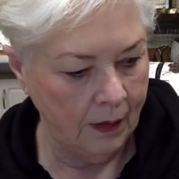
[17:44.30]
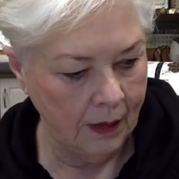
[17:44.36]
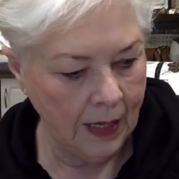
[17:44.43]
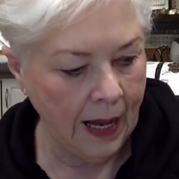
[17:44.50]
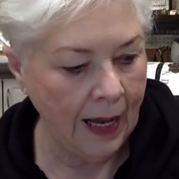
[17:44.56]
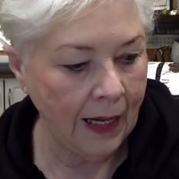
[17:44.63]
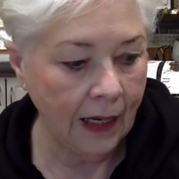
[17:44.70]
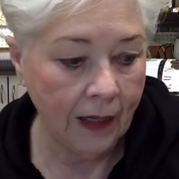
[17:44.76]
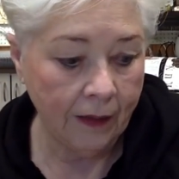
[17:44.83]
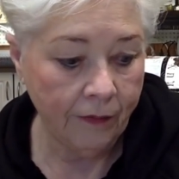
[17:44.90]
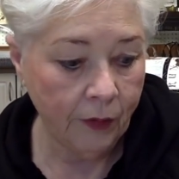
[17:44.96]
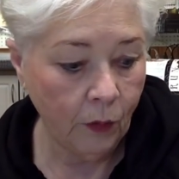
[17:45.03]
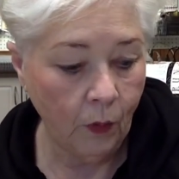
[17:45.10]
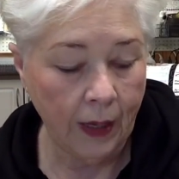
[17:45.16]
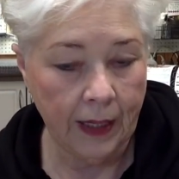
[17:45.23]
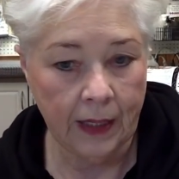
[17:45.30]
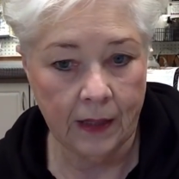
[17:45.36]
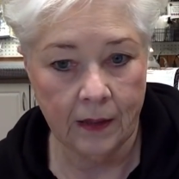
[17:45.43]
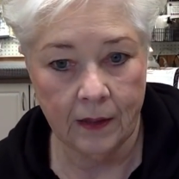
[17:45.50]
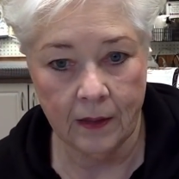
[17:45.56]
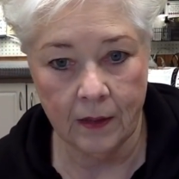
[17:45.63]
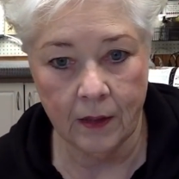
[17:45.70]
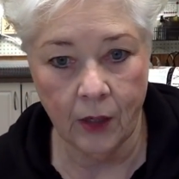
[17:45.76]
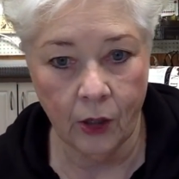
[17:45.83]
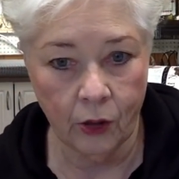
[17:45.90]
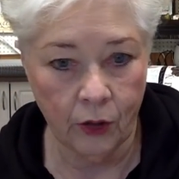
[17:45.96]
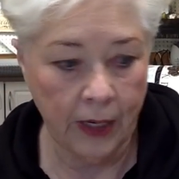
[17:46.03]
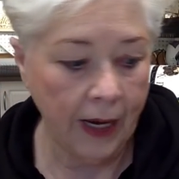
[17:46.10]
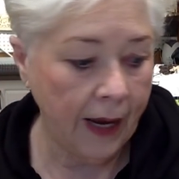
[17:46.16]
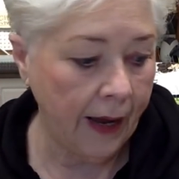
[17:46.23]
I love the way it
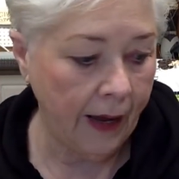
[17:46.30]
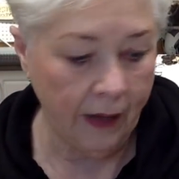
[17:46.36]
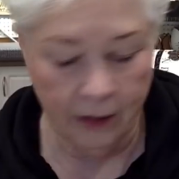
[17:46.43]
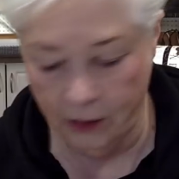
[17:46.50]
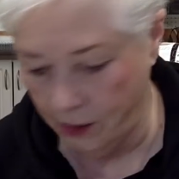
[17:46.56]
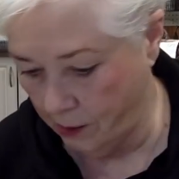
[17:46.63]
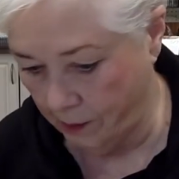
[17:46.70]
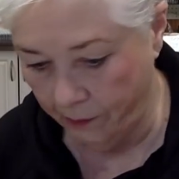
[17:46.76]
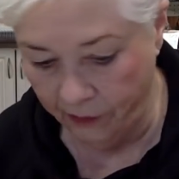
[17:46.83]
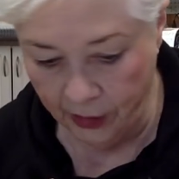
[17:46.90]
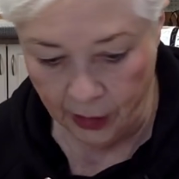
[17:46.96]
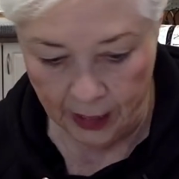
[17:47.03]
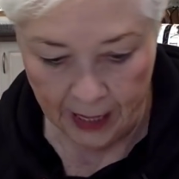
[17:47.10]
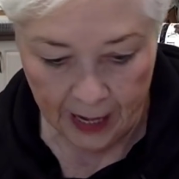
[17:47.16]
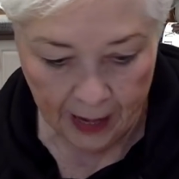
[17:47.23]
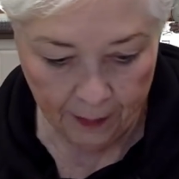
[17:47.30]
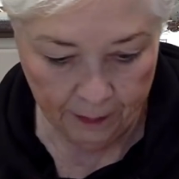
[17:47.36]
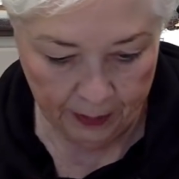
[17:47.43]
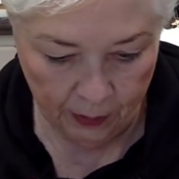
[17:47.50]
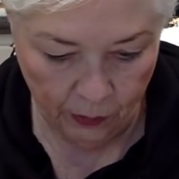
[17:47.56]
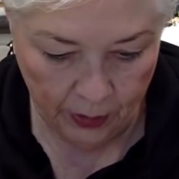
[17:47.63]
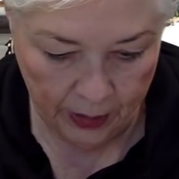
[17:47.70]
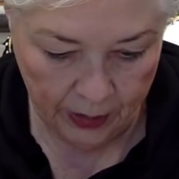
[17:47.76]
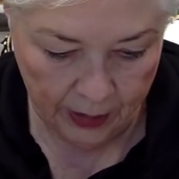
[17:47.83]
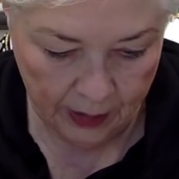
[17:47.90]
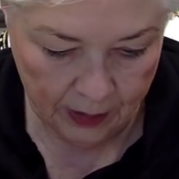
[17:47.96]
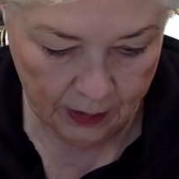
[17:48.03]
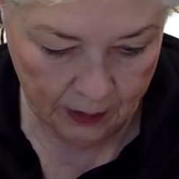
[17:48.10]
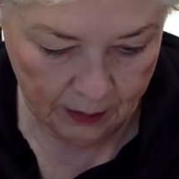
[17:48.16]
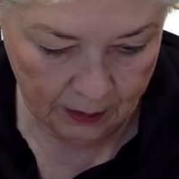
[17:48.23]
turned out. I'm very happy with it.